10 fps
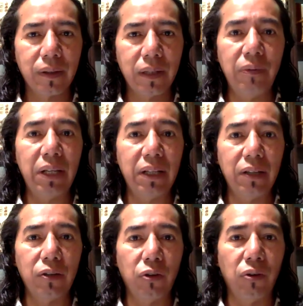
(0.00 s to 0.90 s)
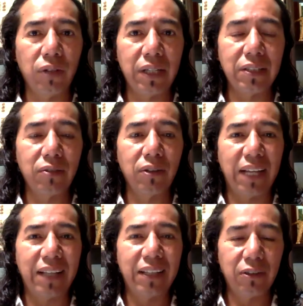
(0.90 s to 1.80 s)
Even though there is not
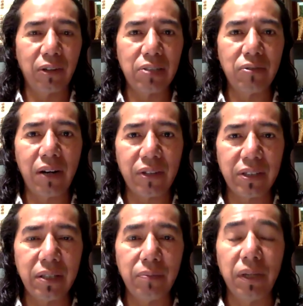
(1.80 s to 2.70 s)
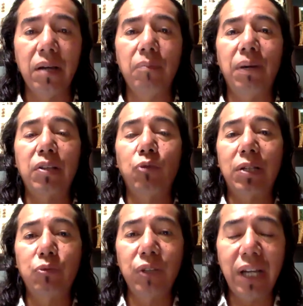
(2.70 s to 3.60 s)
an international regime, but
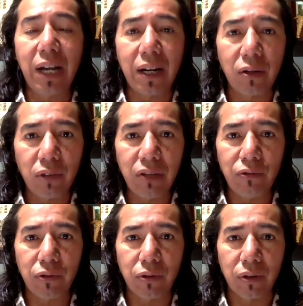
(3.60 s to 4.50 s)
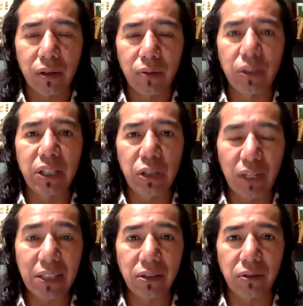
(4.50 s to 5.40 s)
what we are looking for with
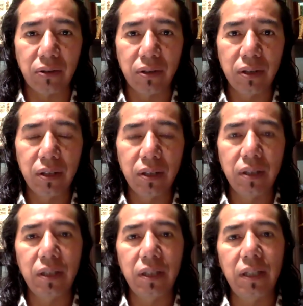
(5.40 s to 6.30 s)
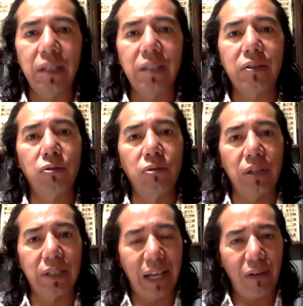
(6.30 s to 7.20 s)
UNESCO is to
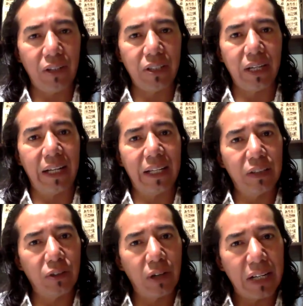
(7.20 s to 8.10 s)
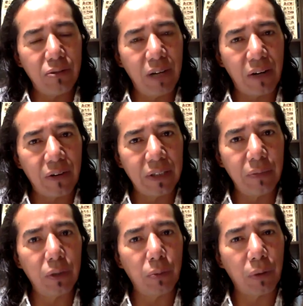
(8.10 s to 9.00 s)
establish an international
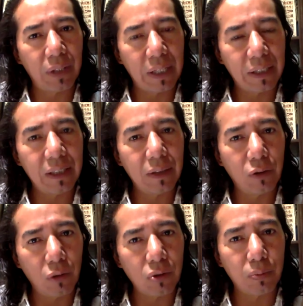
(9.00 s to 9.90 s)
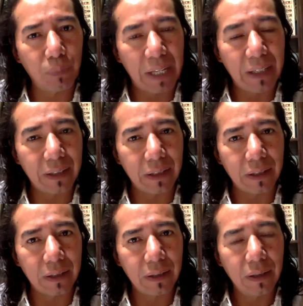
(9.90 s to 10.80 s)
regime to protect those places,